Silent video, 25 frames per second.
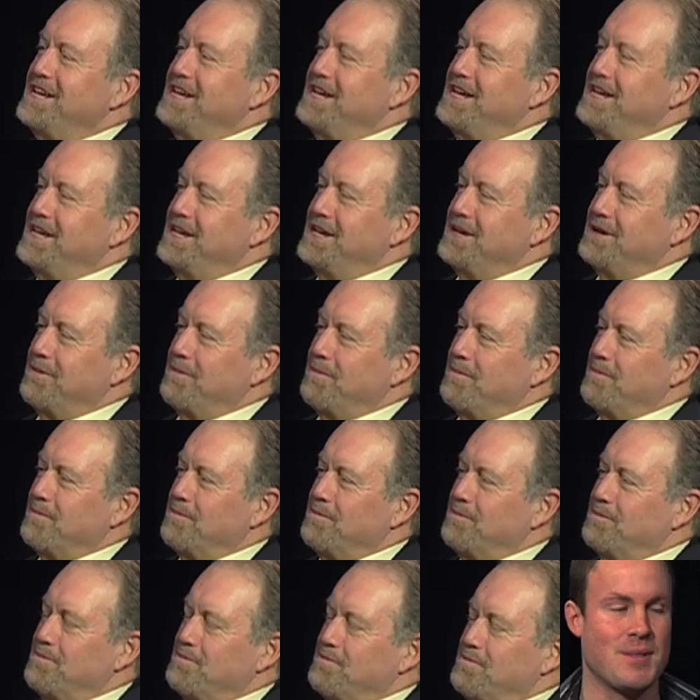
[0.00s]
And you don't really
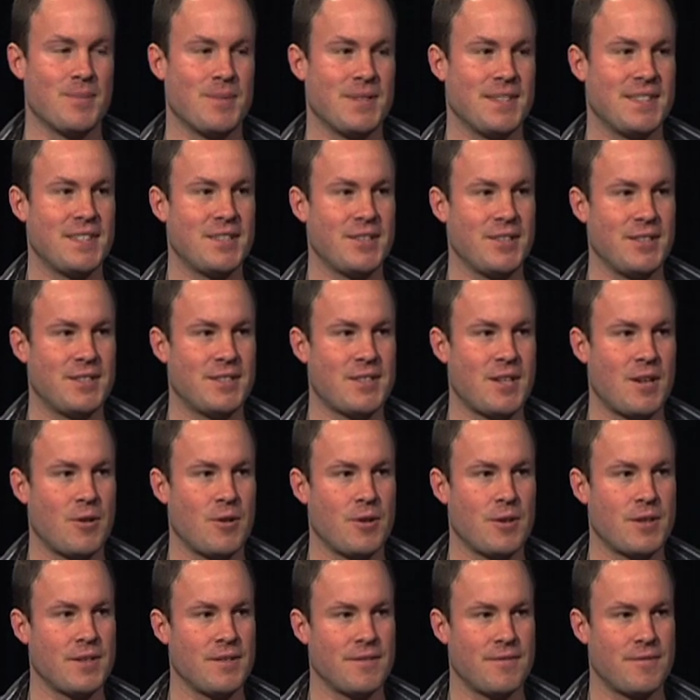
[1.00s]
notice them until you start
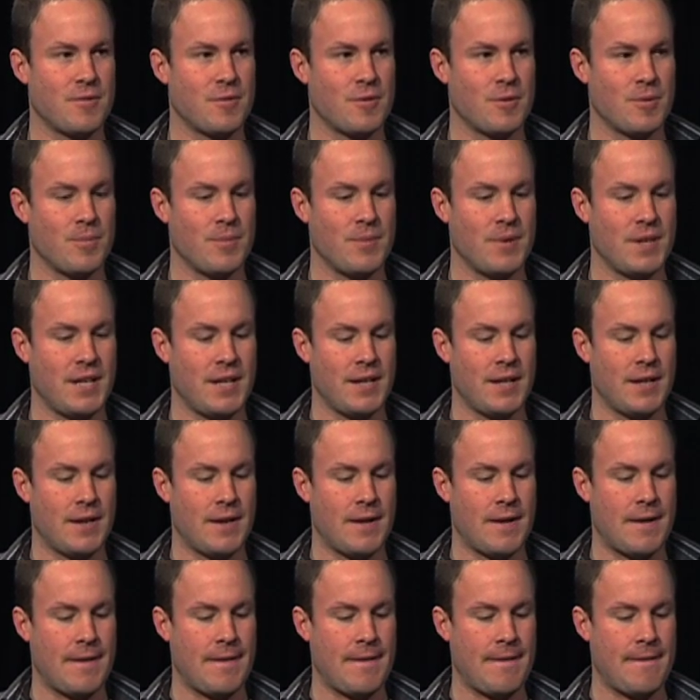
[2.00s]
looking for
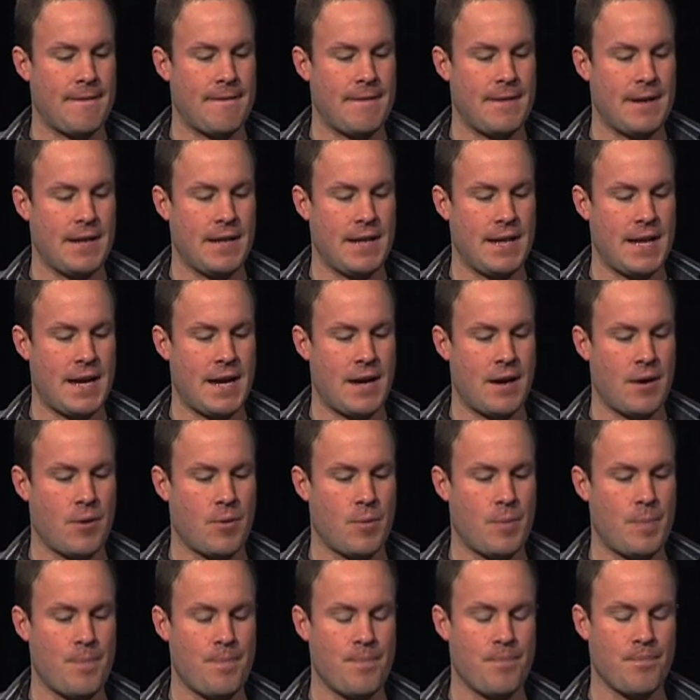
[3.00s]
them. And
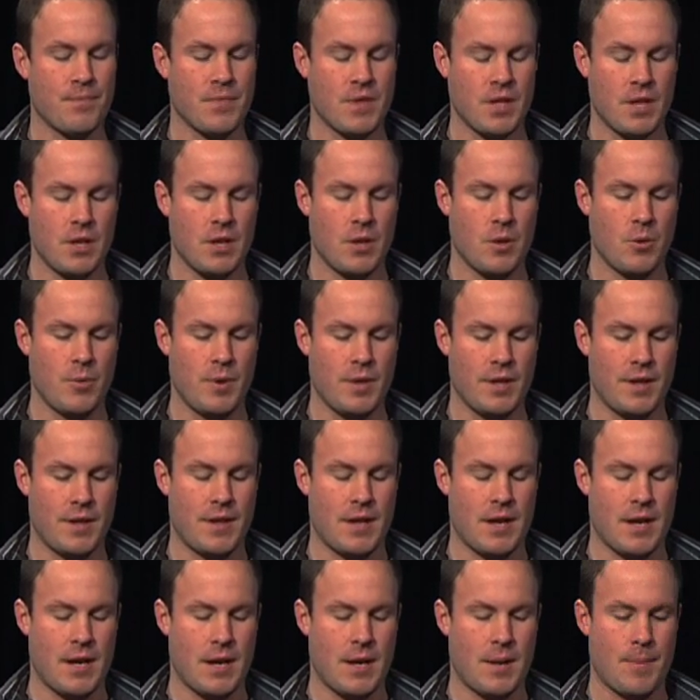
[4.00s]
now with
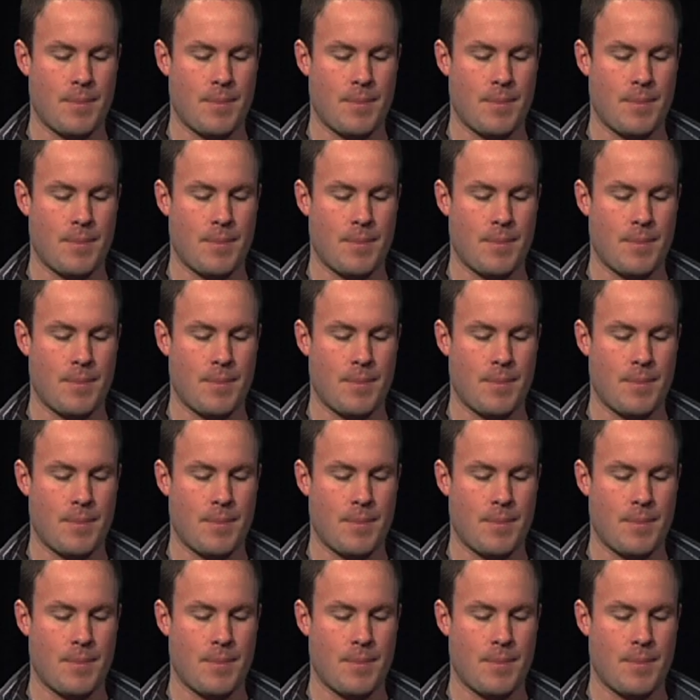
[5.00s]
